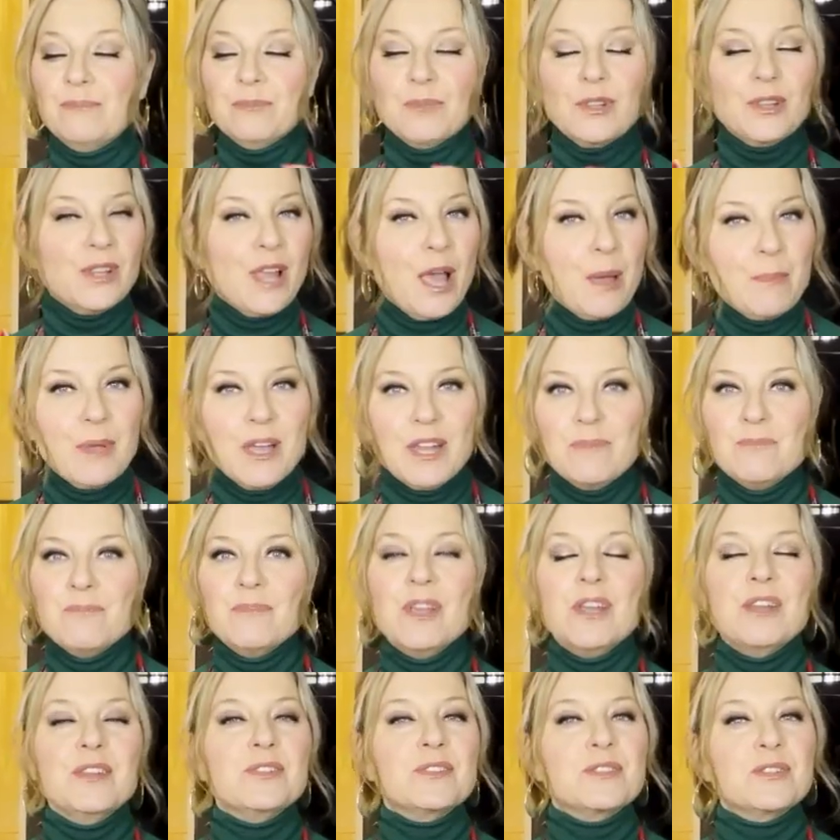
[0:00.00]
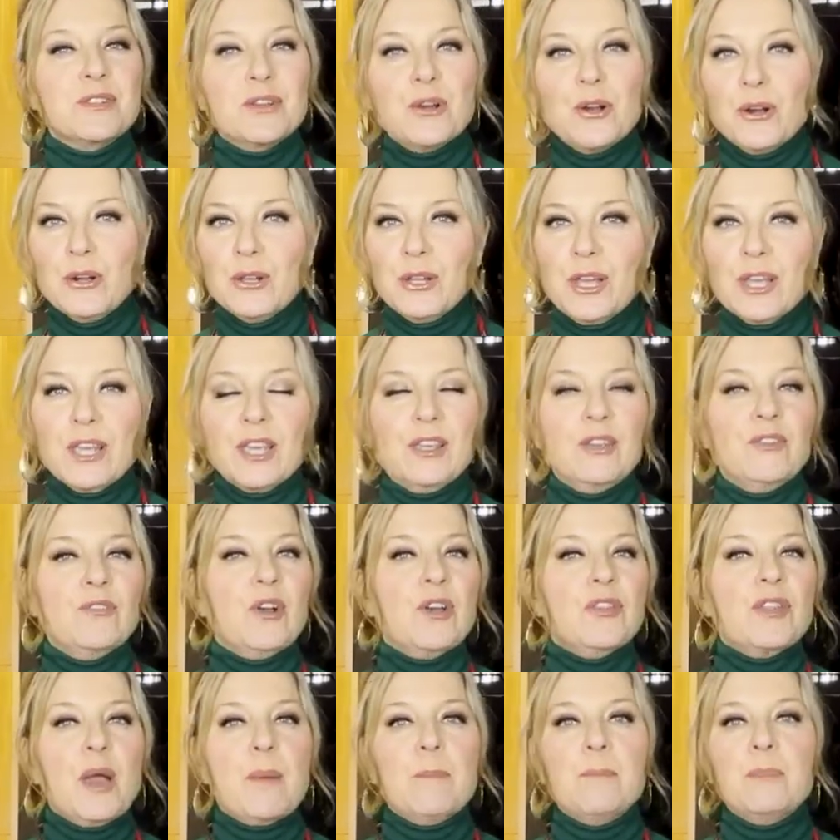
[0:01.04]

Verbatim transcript: lemon, it is garlic. You've got that